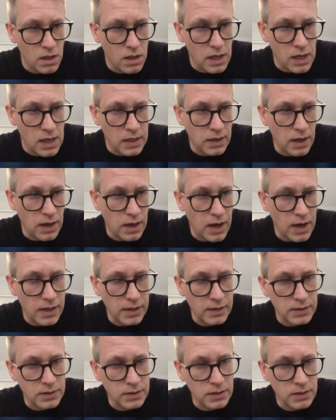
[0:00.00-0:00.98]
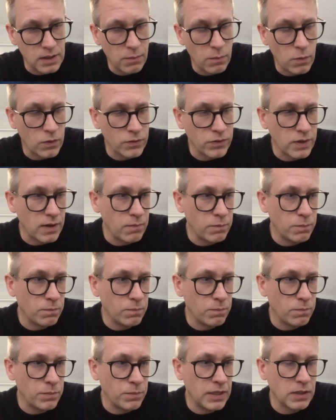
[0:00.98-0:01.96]
and ICE, they both have
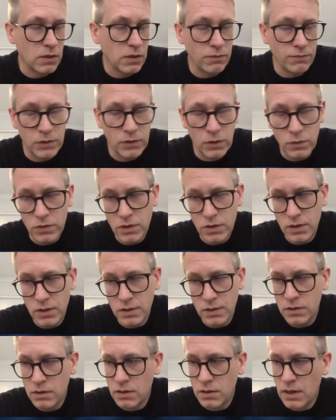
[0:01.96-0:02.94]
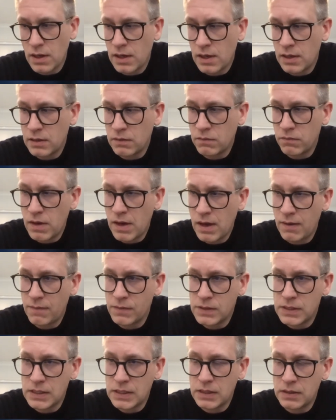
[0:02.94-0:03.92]
Bitcoin futures, and we have
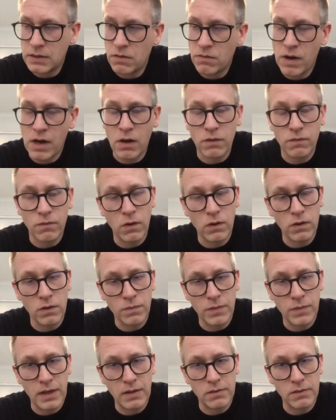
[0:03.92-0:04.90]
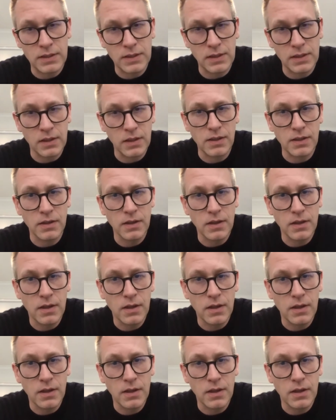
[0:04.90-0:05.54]
seen record volume there recently.